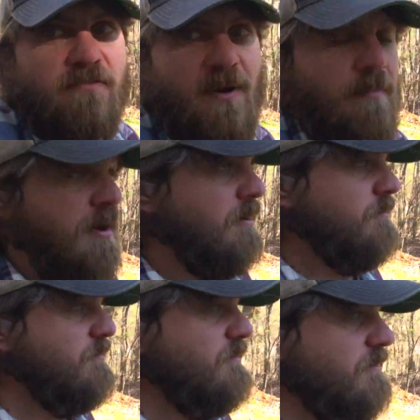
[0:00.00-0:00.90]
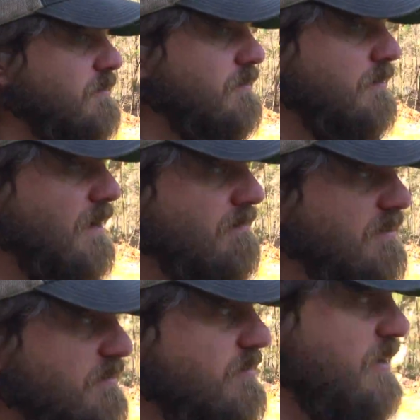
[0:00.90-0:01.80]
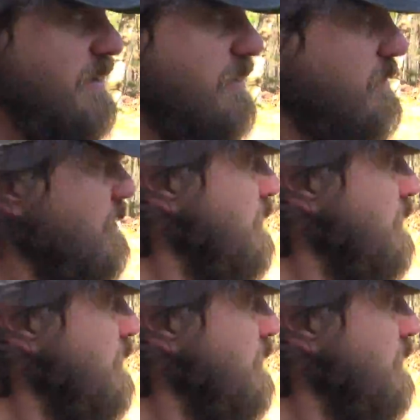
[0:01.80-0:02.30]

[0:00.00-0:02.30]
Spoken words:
to my parents to have this site here.